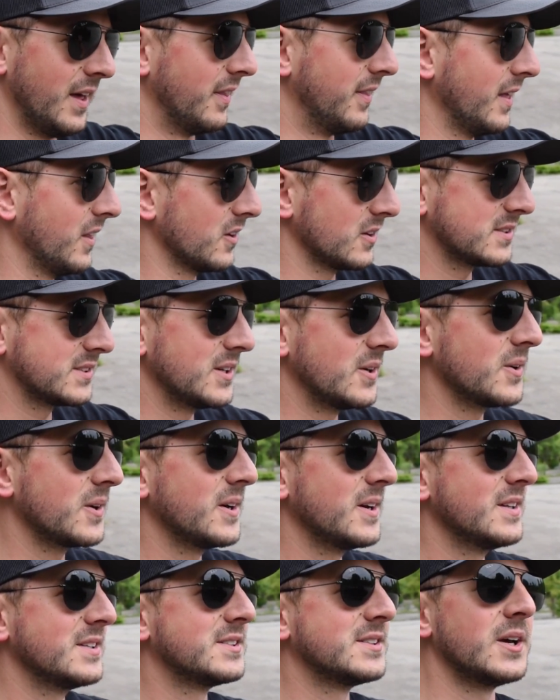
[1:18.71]
They look so
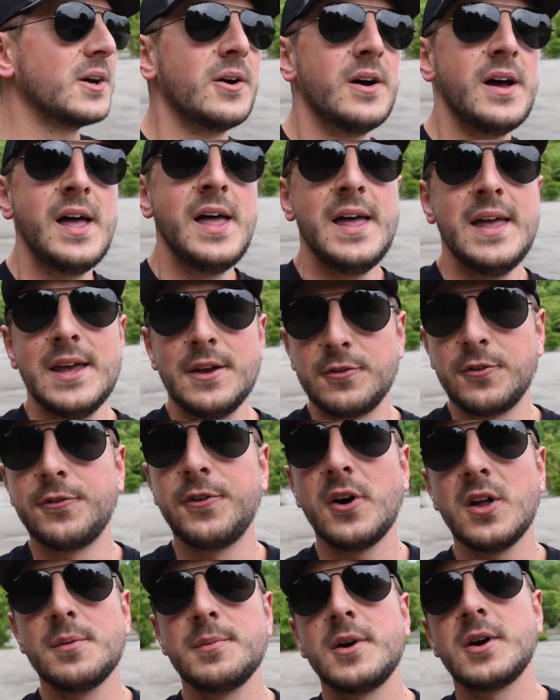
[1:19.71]
good. So if you
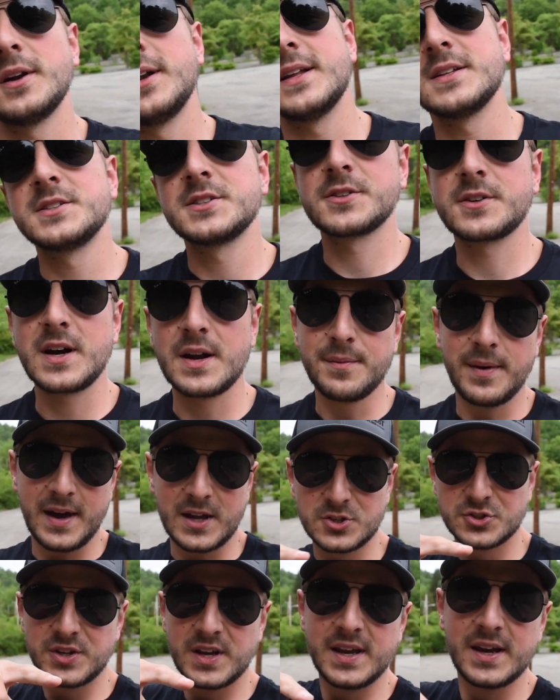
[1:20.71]
follow me on Instagram
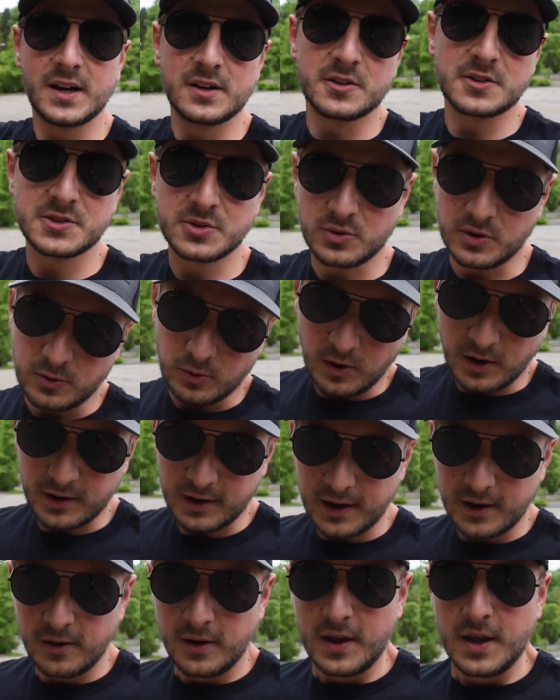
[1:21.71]
at
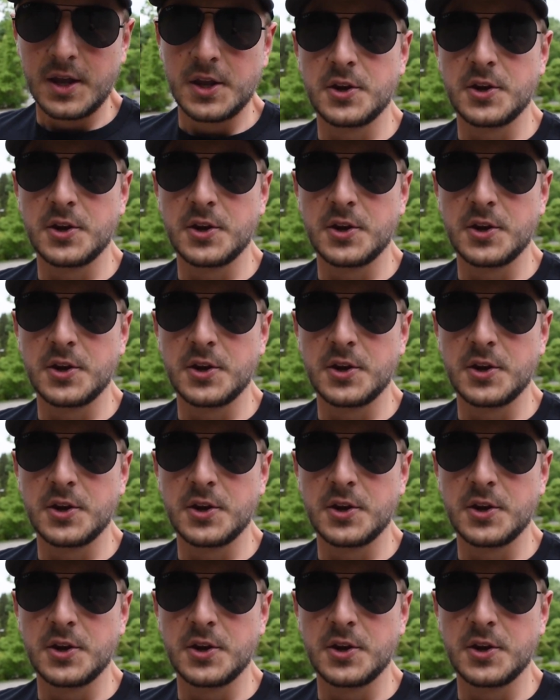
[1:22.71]
j_wargo,